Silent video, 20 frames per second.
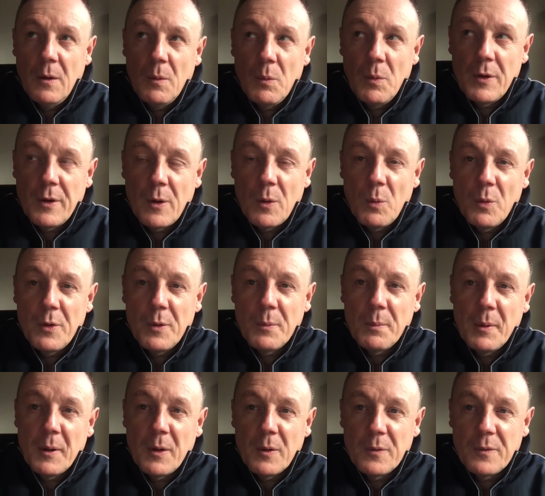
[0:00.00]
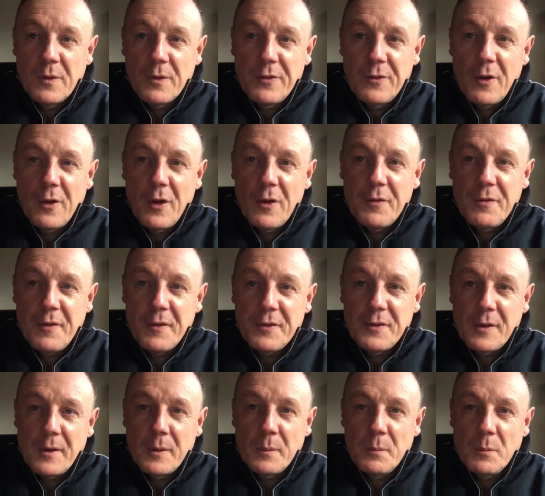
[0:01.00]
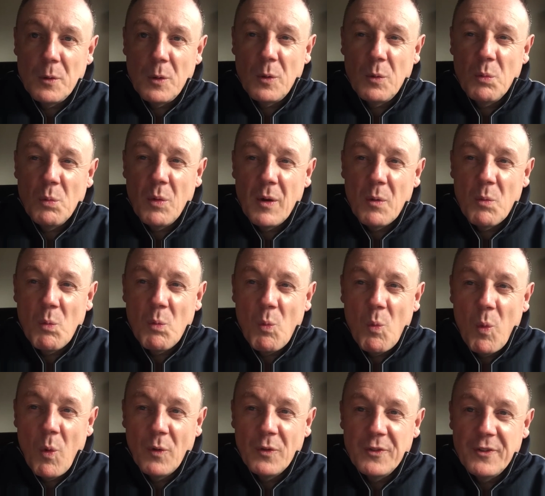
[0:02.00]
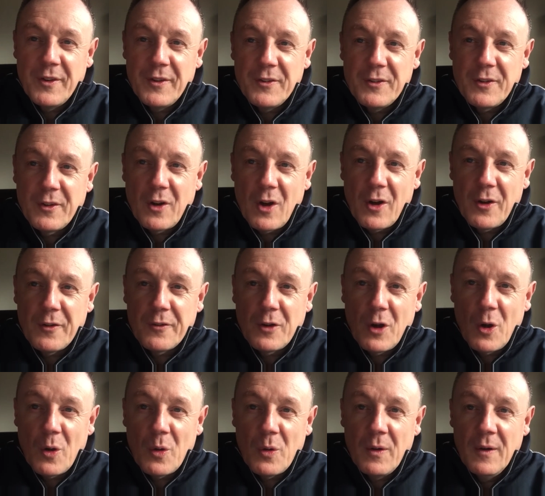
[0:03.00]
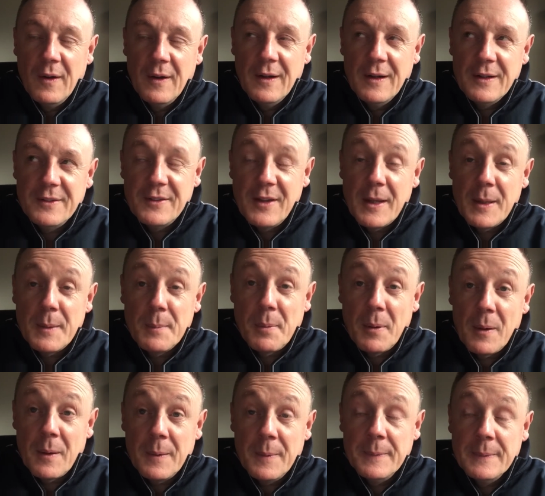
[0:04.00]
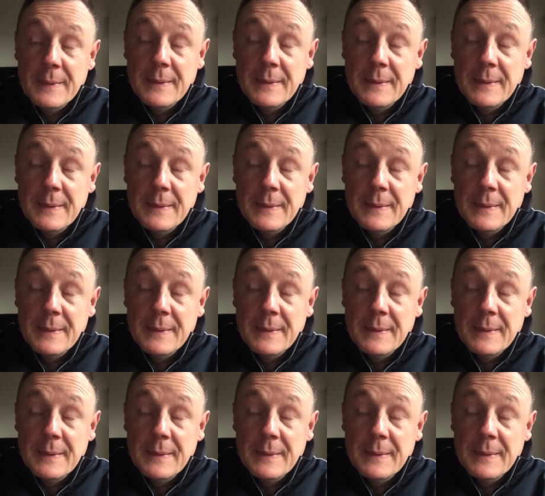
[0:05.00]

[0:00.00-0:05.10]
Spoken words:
We don't want to be on the surface anymore. We're wanting to kind of go deeper.